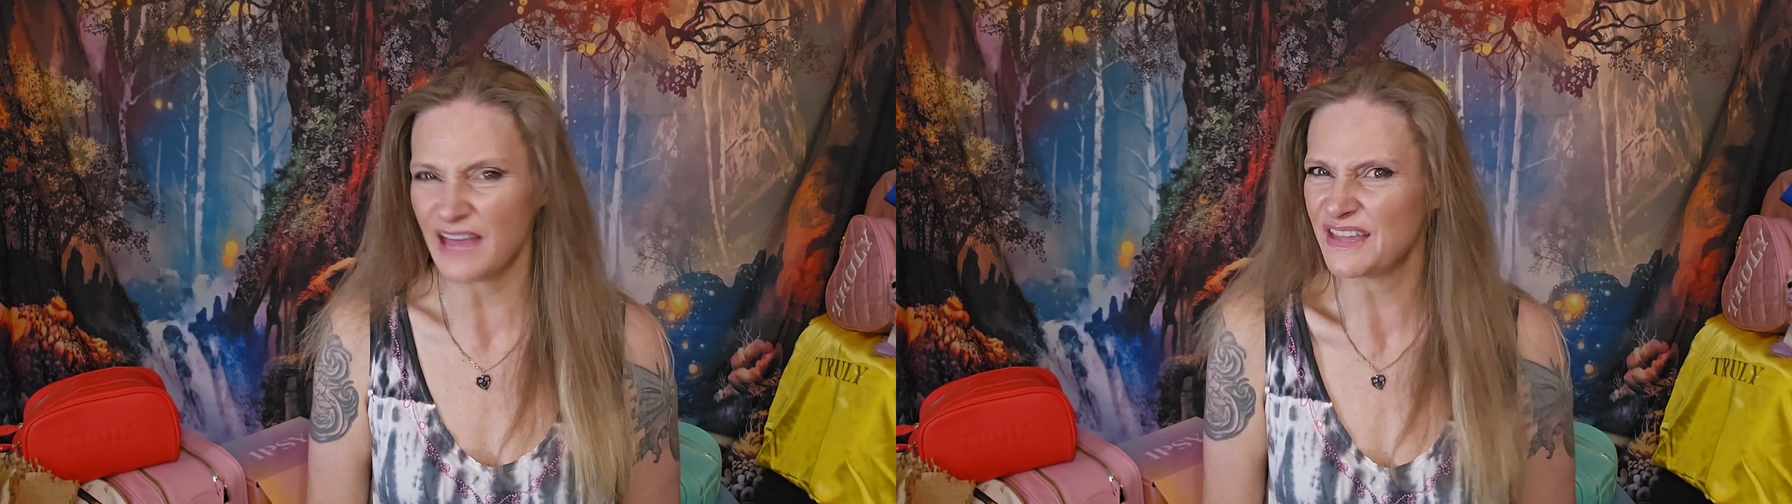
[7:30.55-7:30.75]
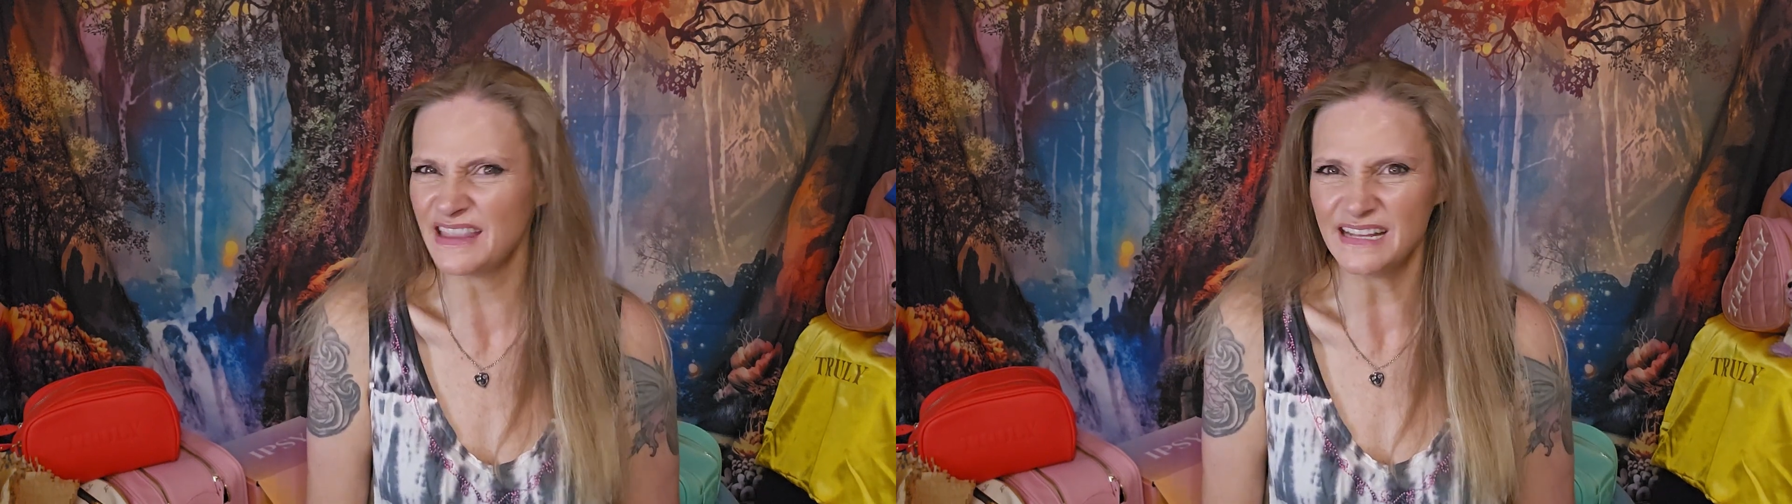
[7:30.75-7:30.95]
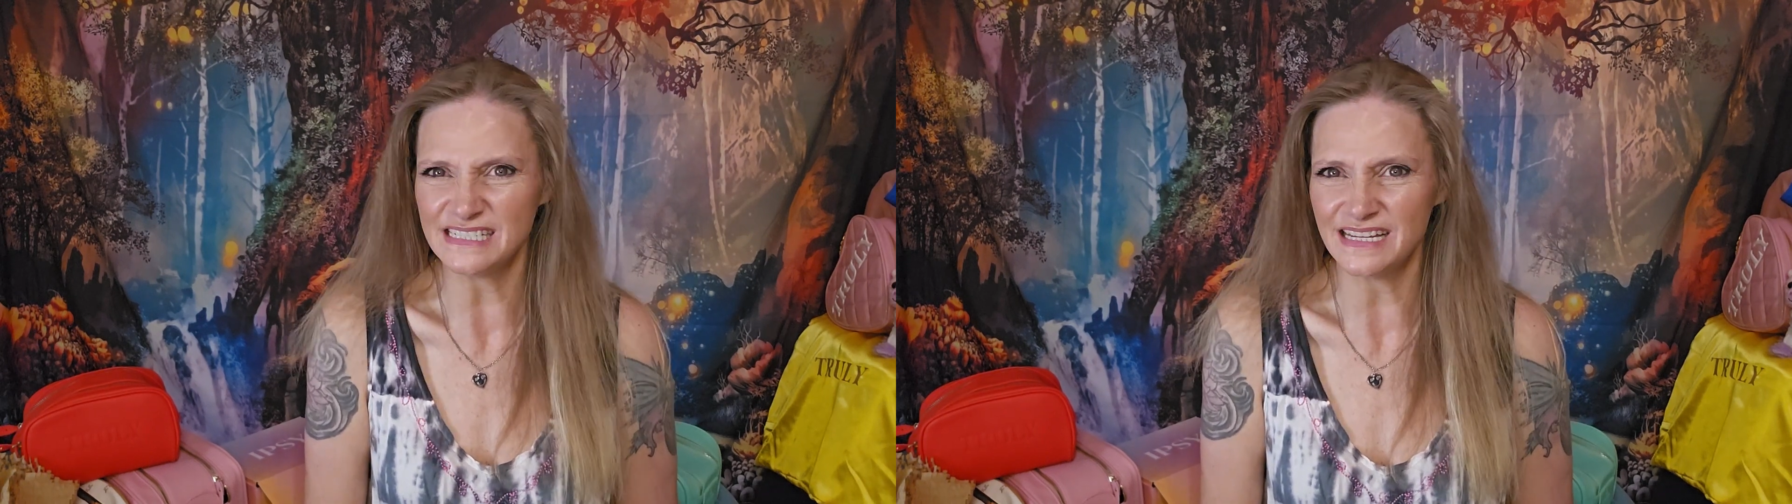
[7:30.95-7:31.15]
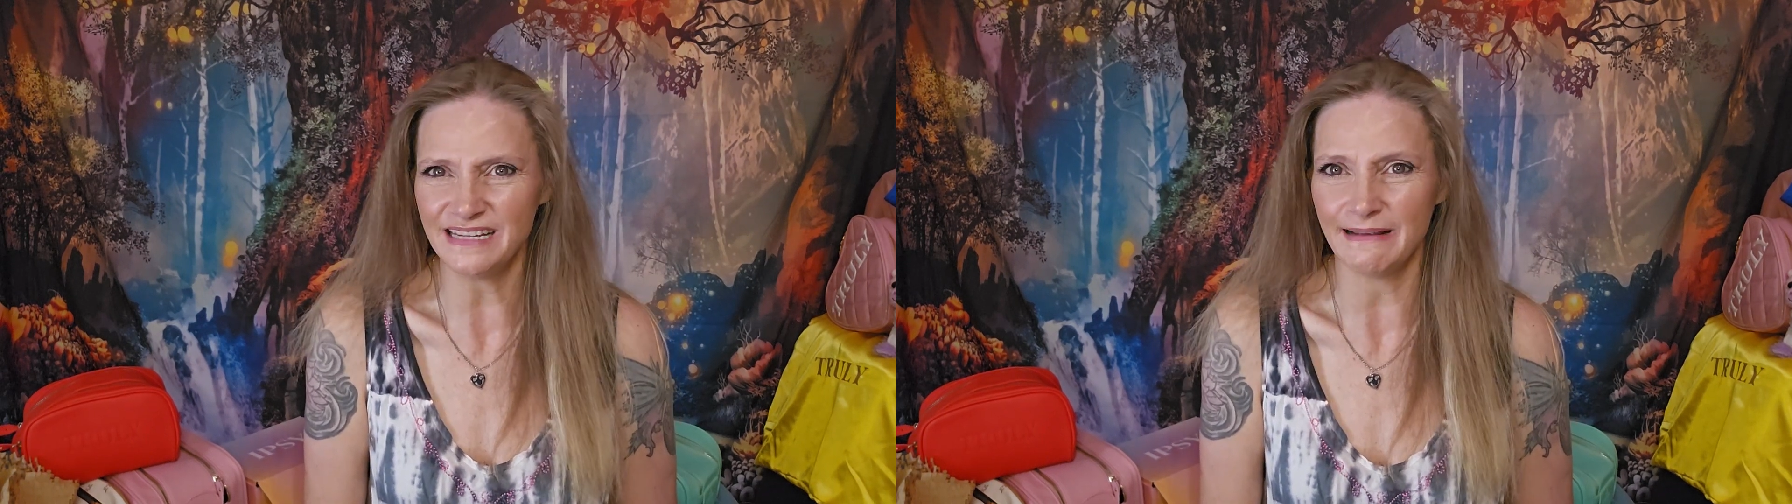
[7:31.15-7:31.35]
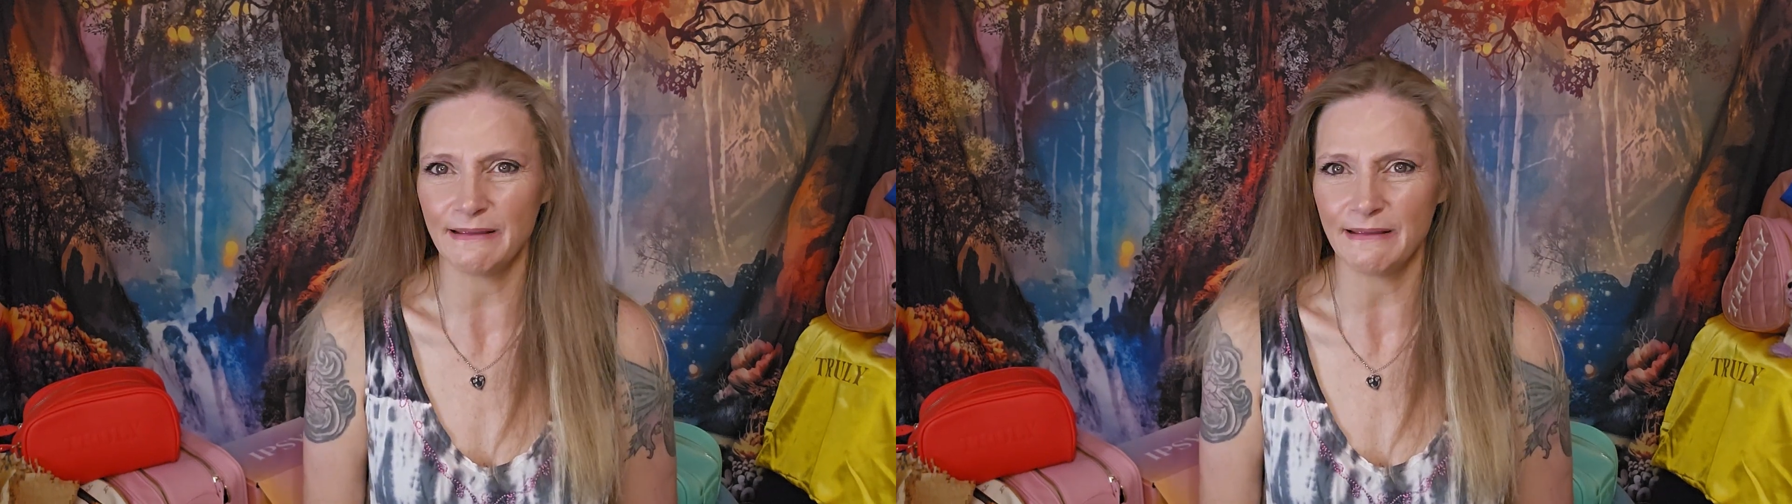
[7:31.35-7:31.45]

think that's it.